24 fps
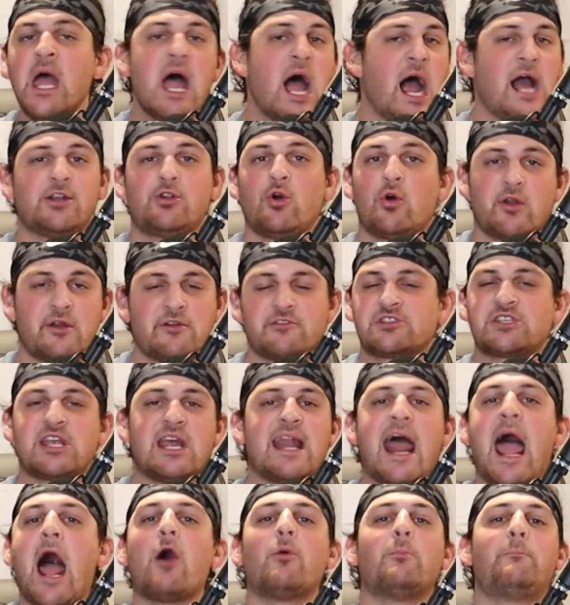I don't
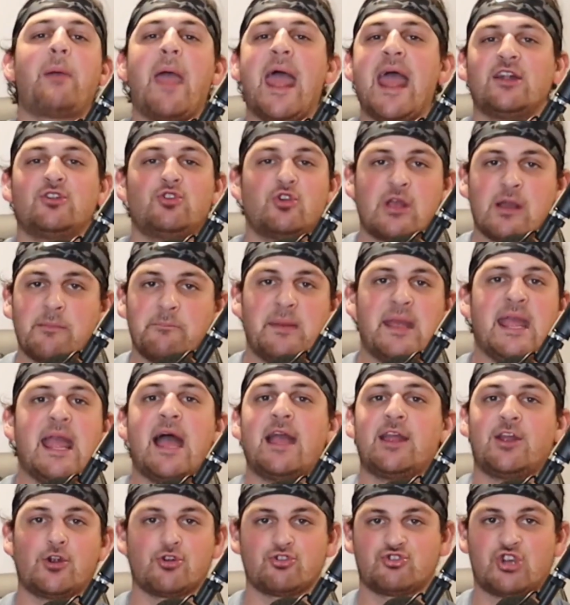understand how bad you can be
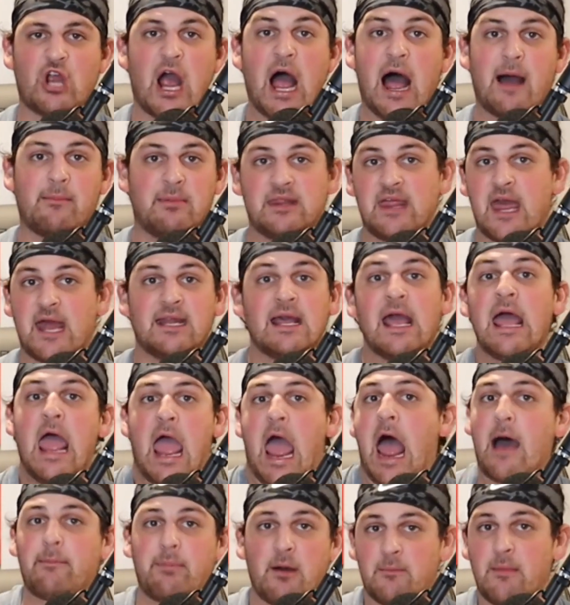at your job. And then
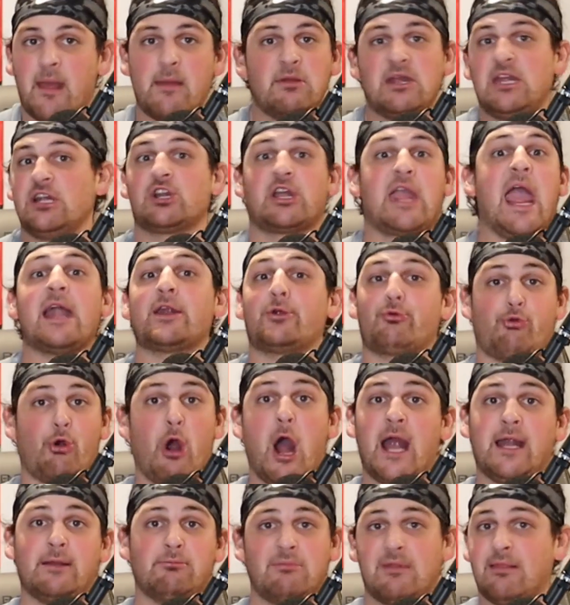how about maybe you get it right?